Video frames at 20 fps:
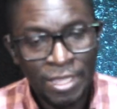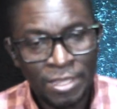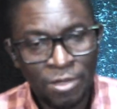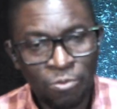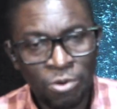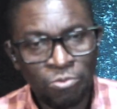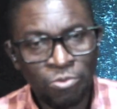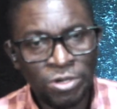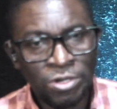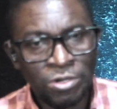Now,
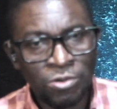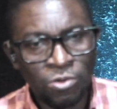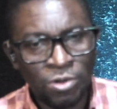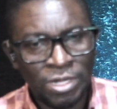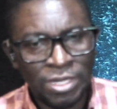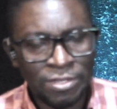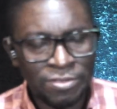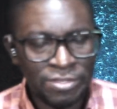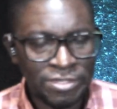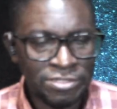when we
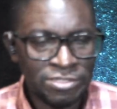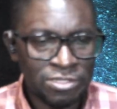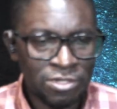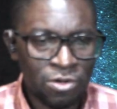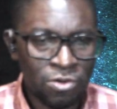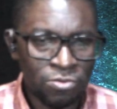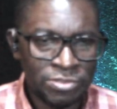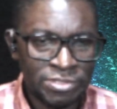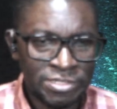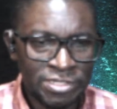look at this
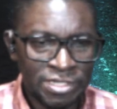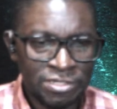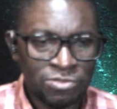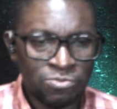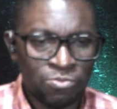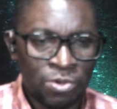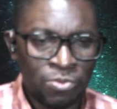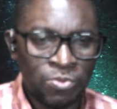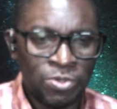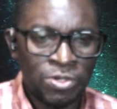context,
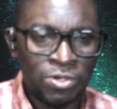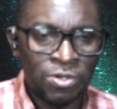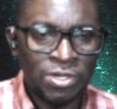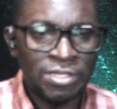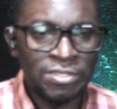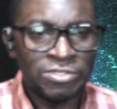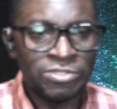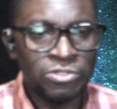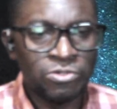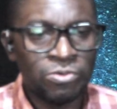when we look at
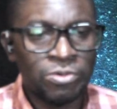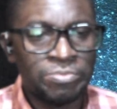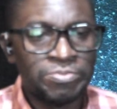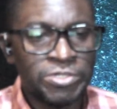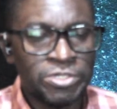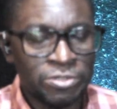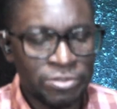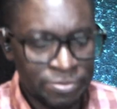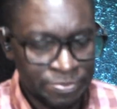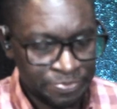this
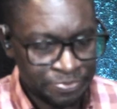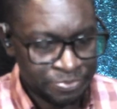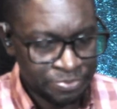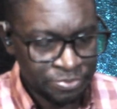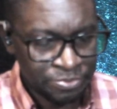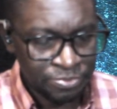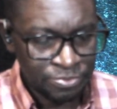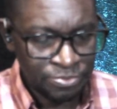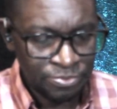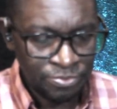scripture,
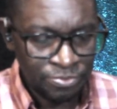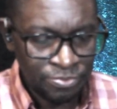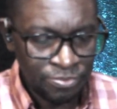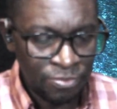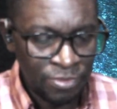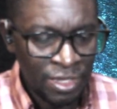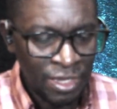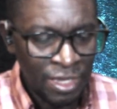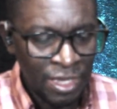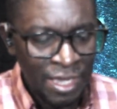
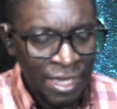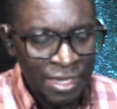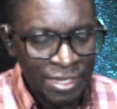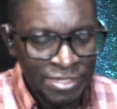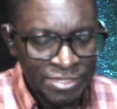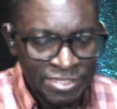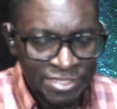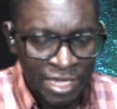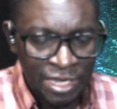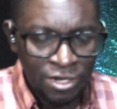he
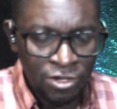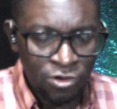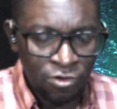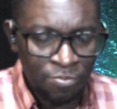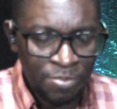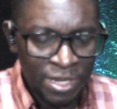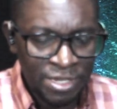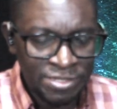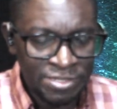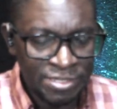started off
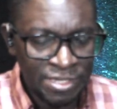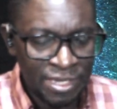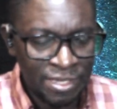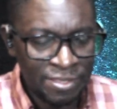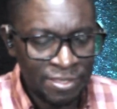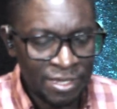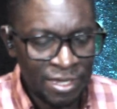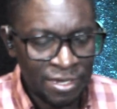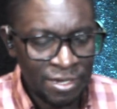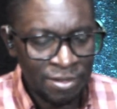by
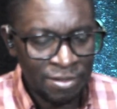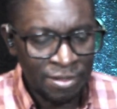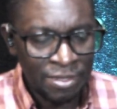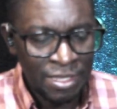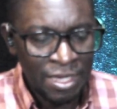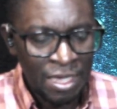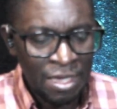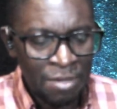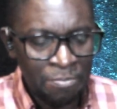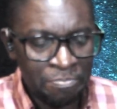saying that,
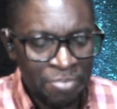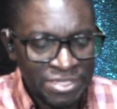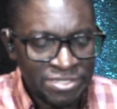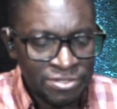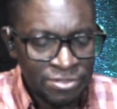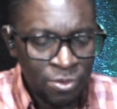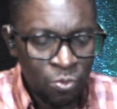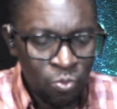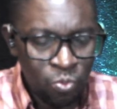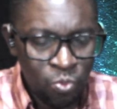but
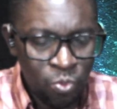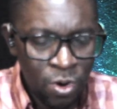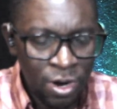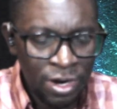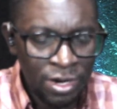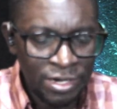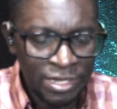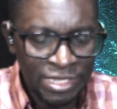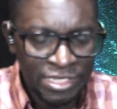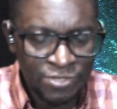the
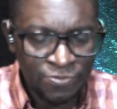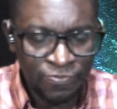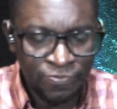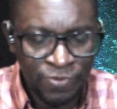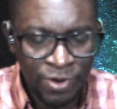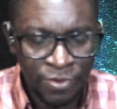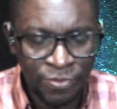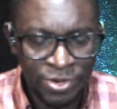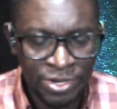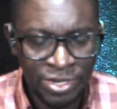word is
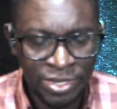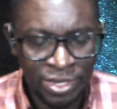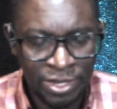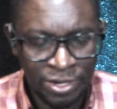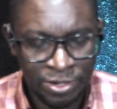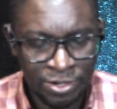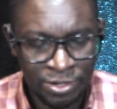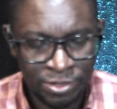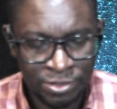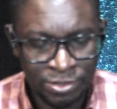very
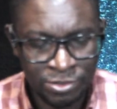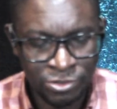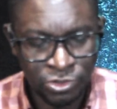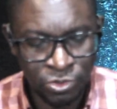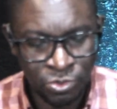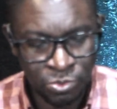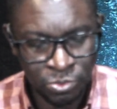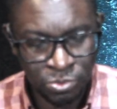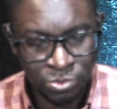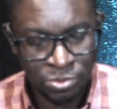near
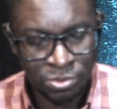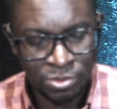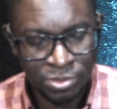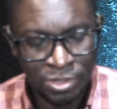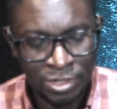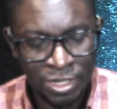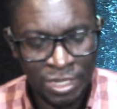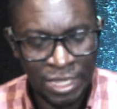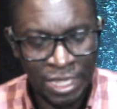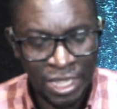you,
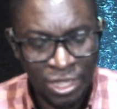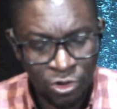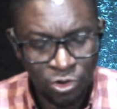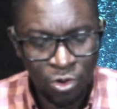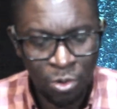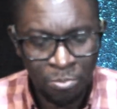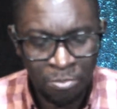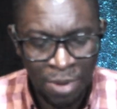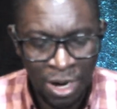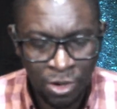in
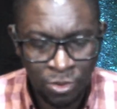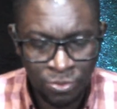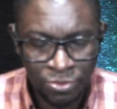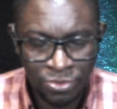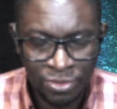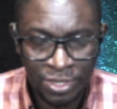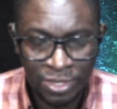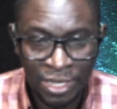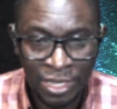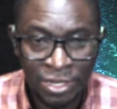your
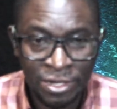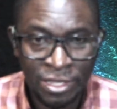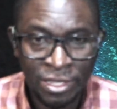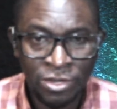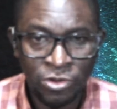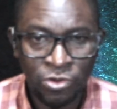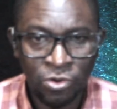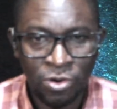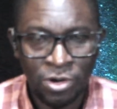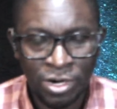mouth and
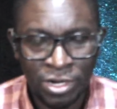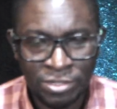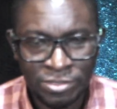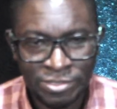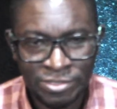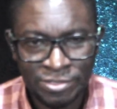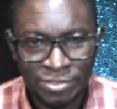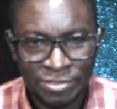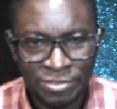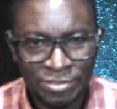in your
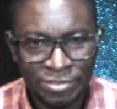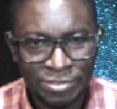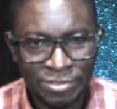heart.